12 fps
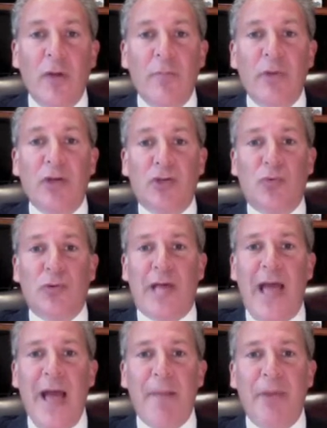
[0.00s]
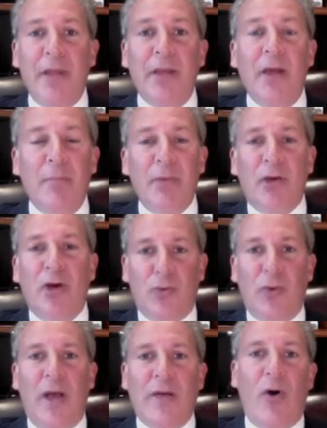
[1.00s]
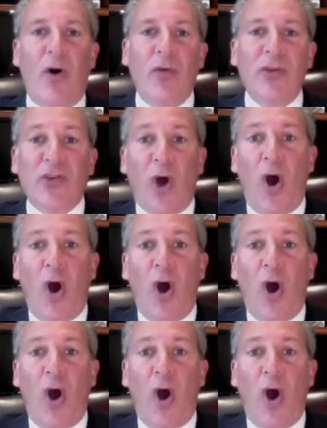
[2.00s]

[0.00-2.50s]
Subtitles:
because what's happening, because we have all these